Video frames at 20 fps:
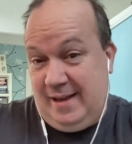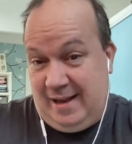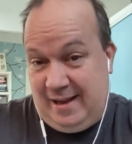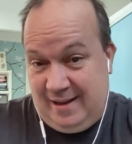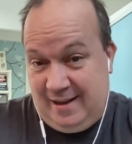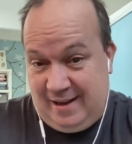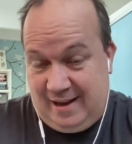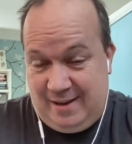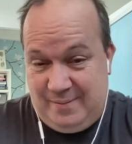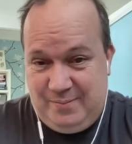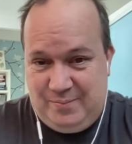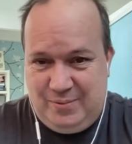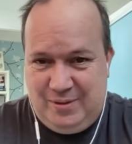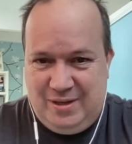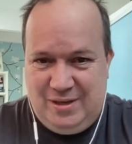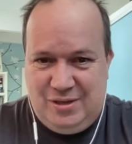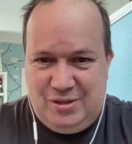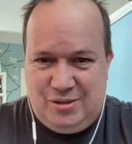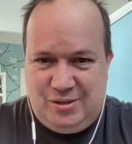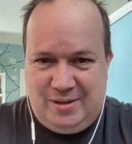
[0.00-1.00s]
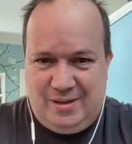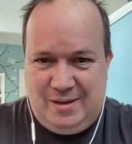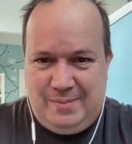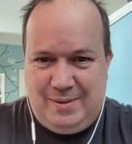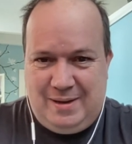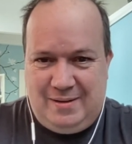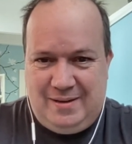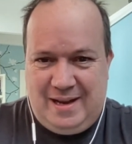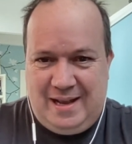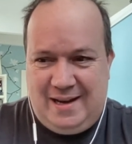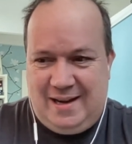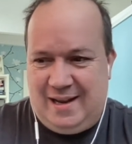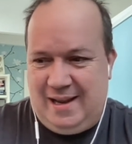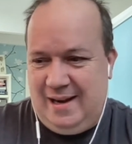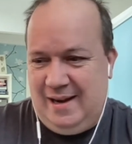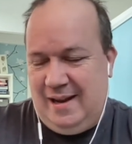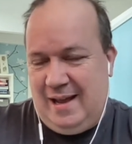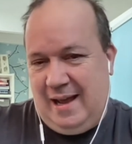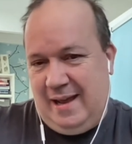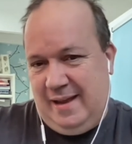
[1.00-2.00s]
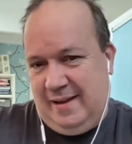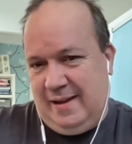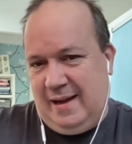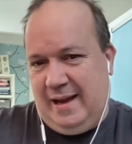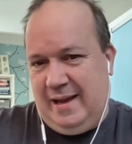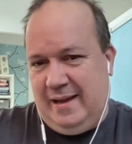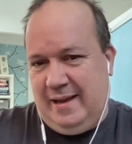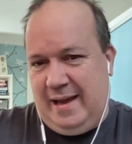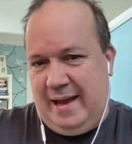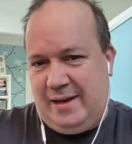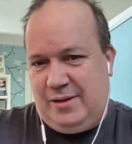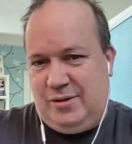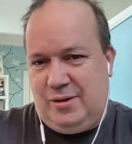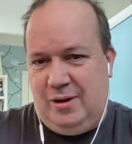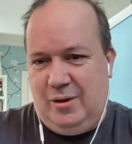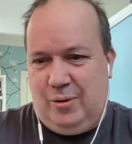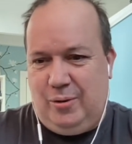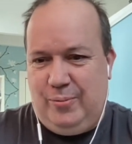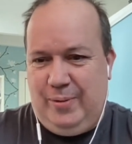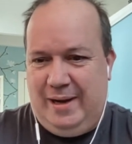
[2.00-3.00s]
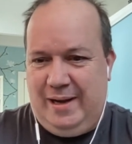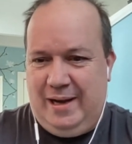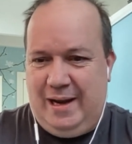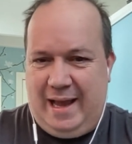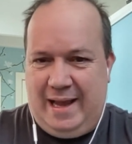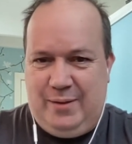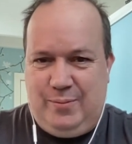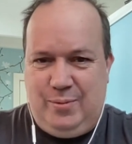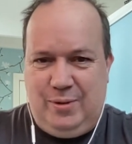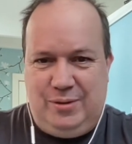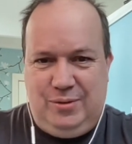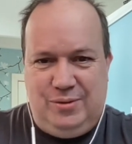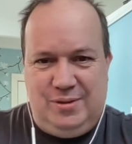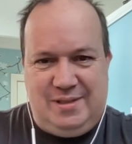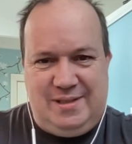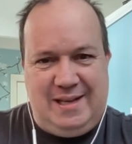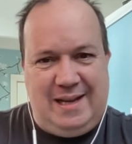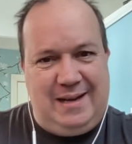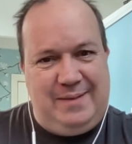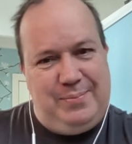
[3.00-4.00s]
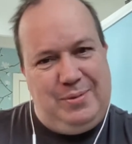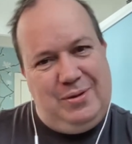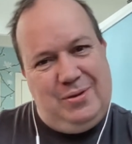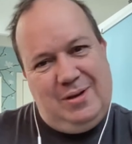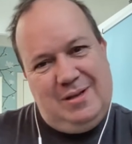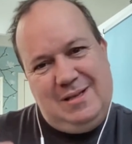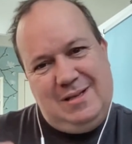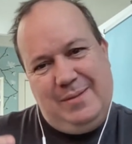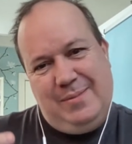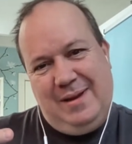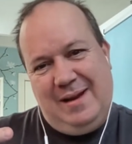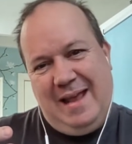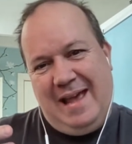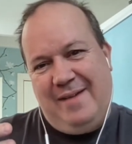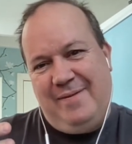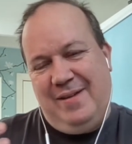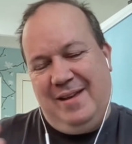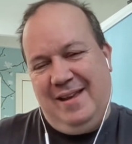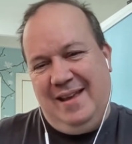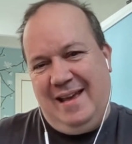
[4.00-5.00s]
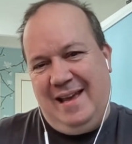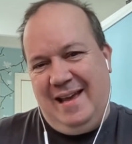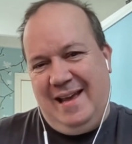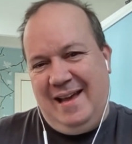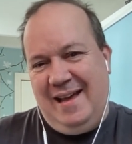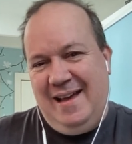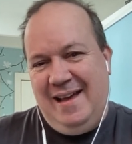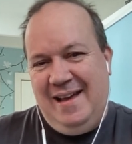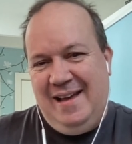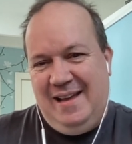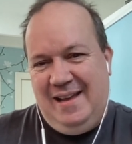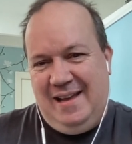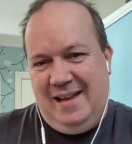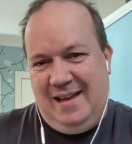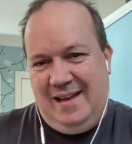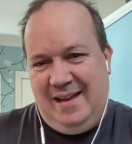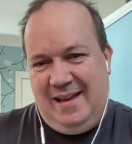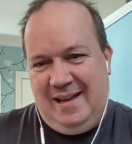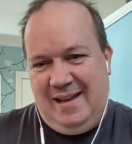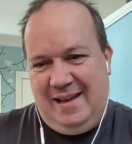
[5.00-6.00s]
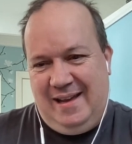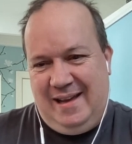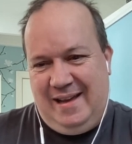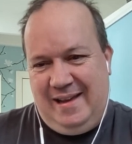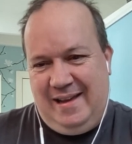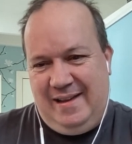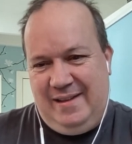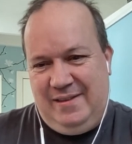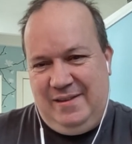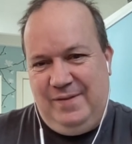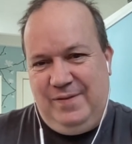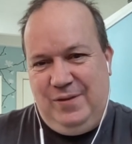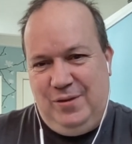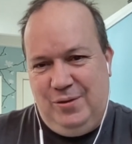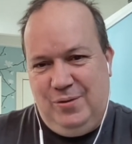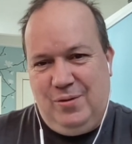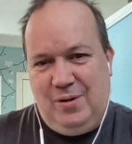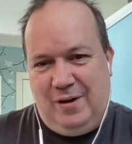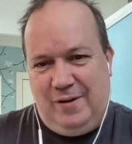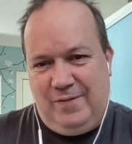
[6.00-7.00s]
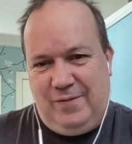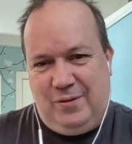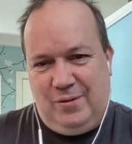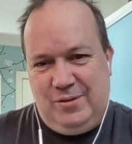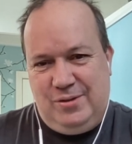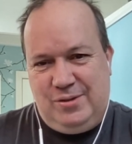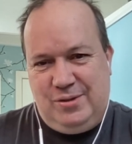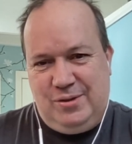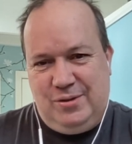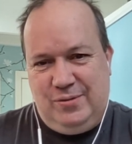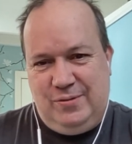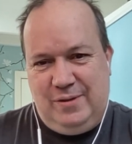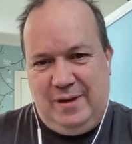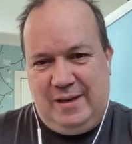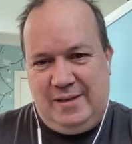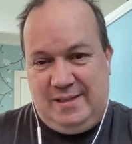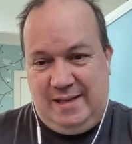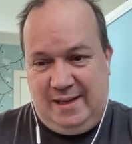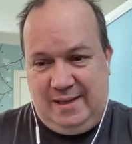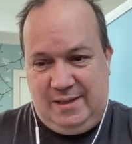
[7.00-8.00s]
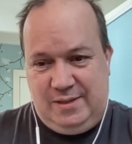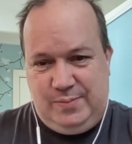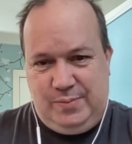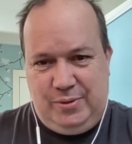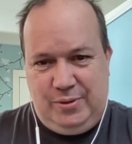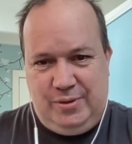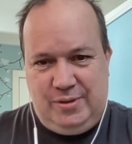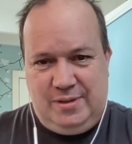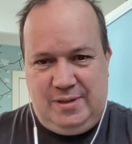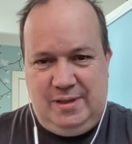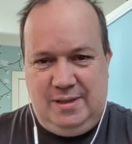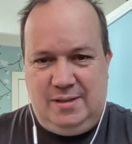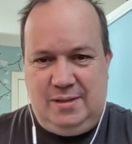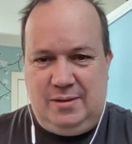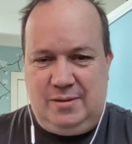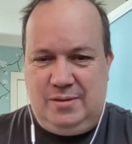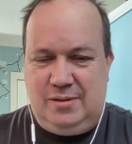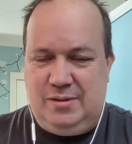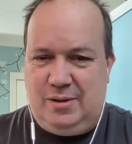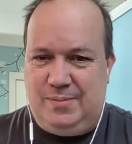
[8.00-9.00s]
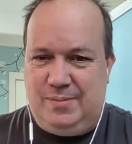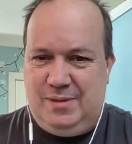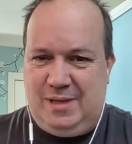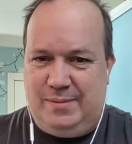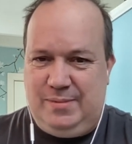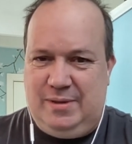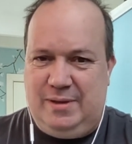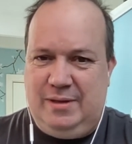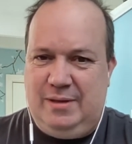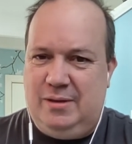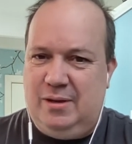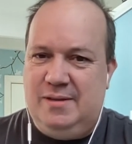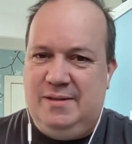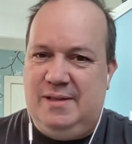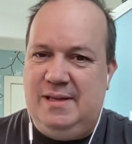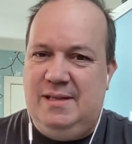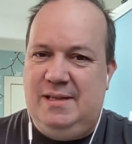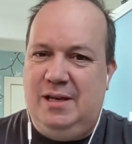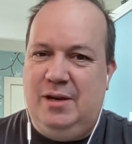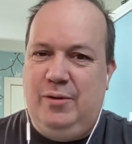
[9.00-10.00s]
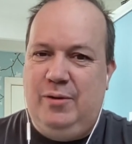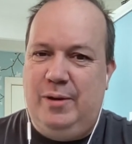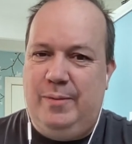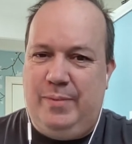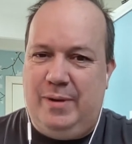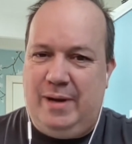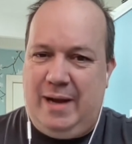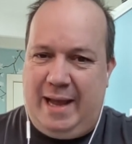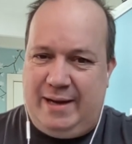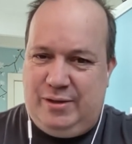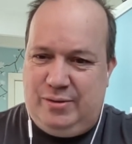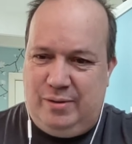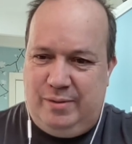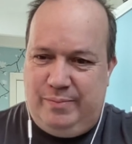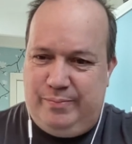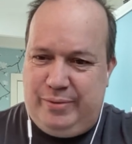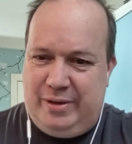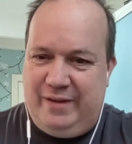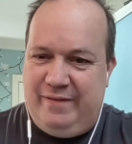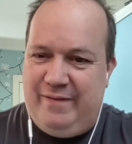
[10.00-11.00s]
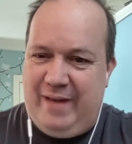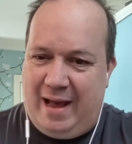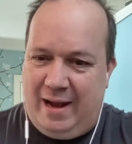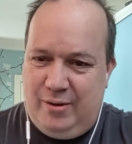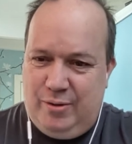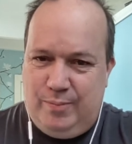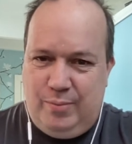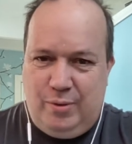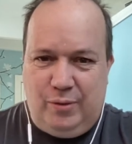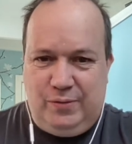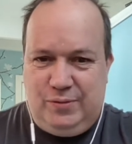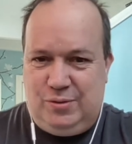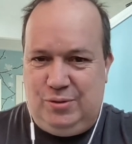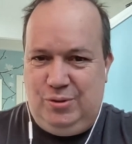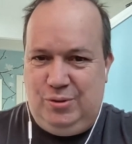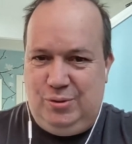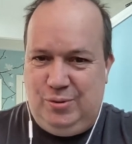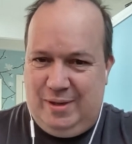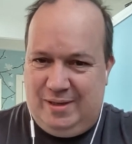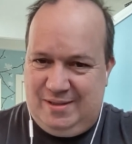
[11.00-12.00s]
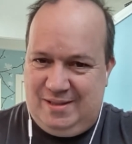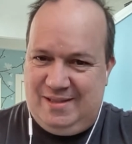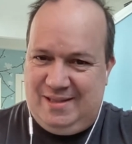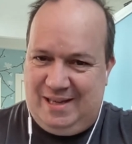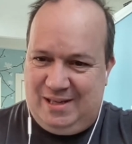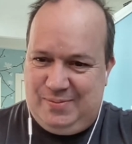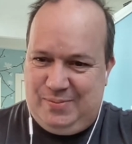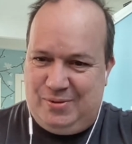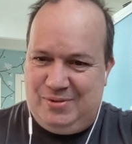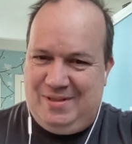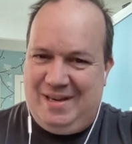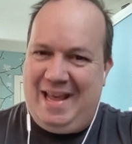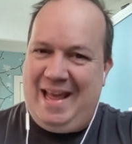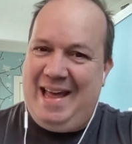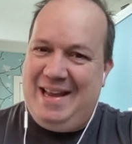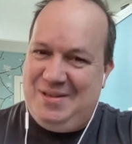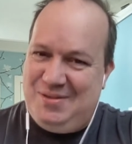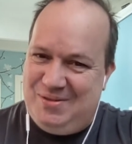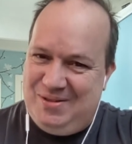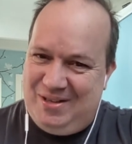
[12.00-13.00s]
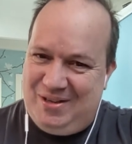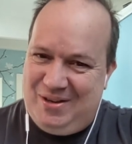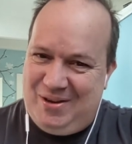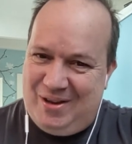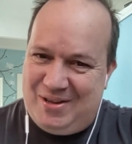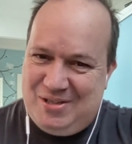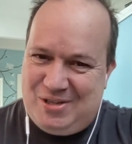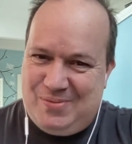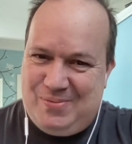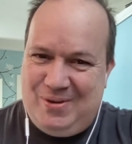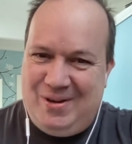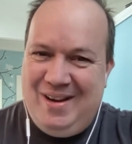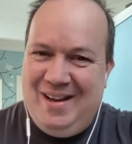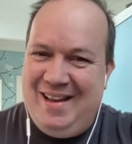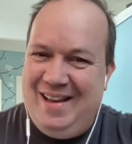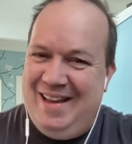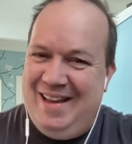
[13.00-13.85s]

yeah, I'm pretty certain about that, and I, I, actually already like what you said because I mean having uh, uh, uh, the view of also a salesperson is also sometimes does this equipment actually bring value both to you as a salesperson yeah. and to the exactly. customer.